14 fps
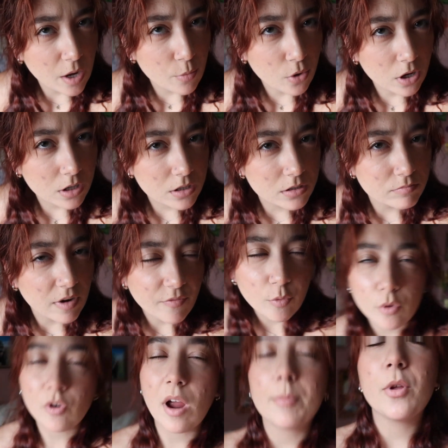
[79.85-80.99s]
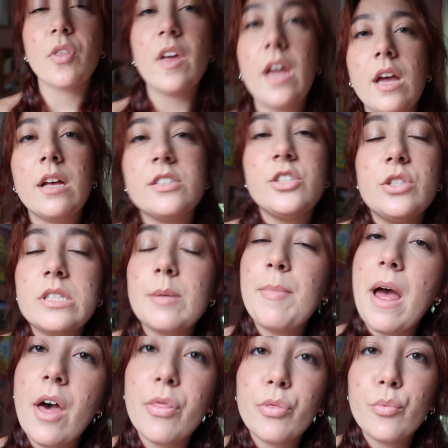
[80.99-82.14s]
That work? Everyone grab your things, use the
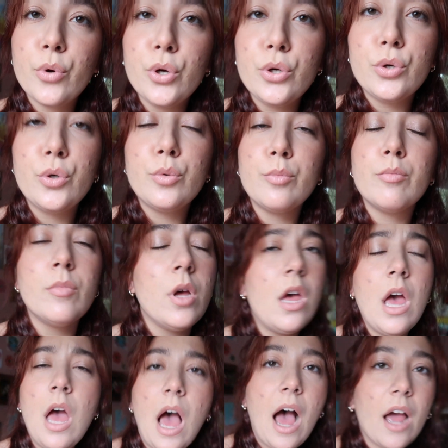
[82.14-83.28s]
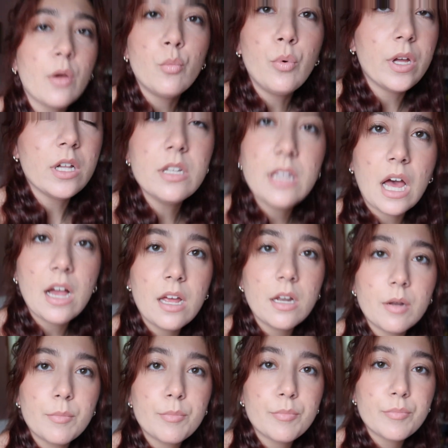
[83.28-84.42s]
bathroom. I will
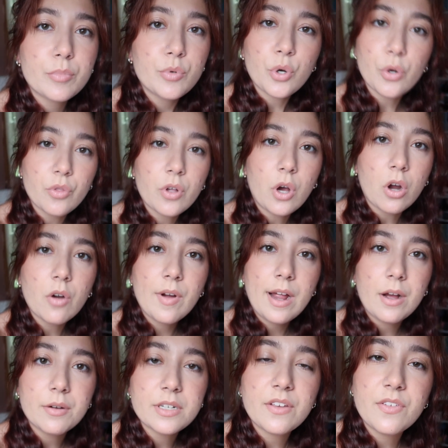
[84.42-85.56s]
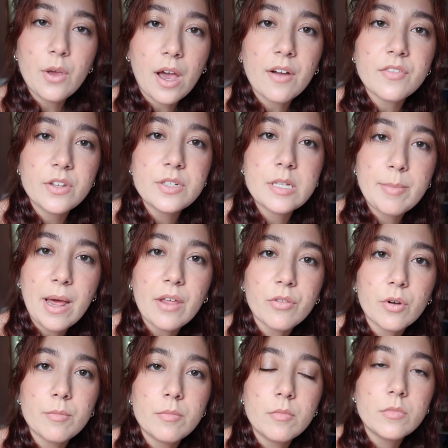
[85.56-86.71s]
not turn the car around if you have to use the
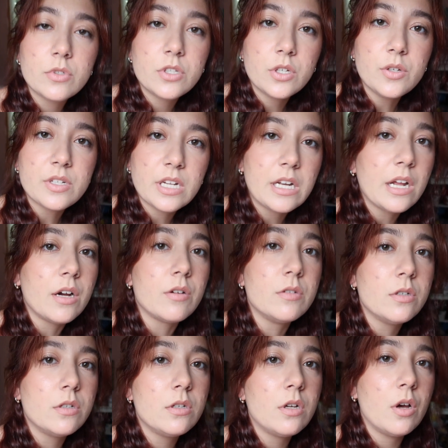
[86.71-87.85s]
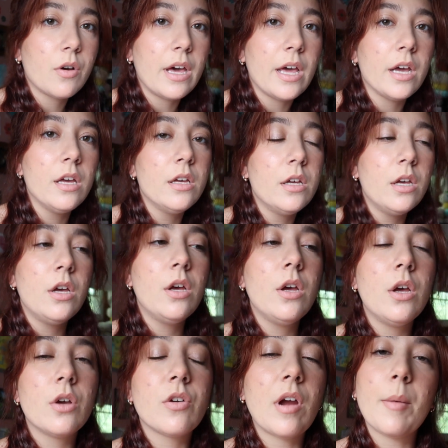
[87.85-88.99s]
bathroom. So use it now, okay?
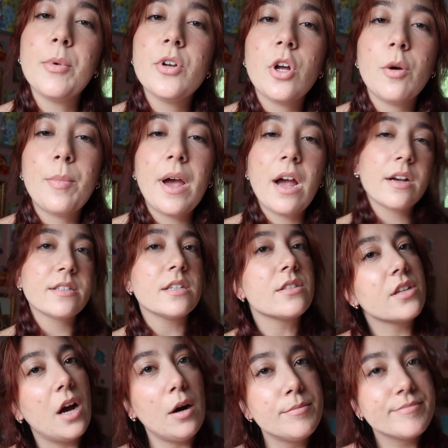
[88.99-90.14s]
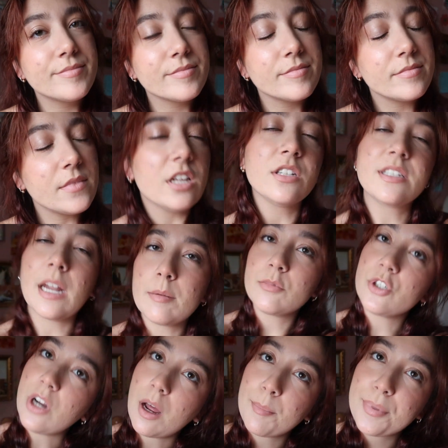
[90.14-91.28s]
Grab your tote bags, let's go it's time
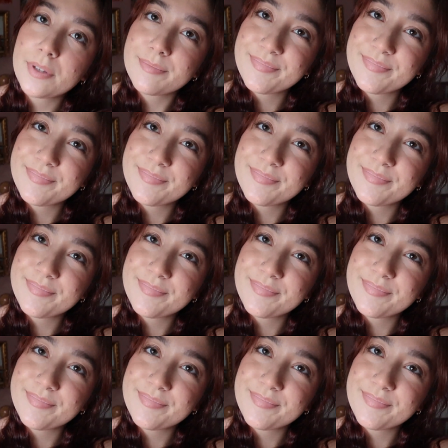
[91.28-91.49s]
to shop.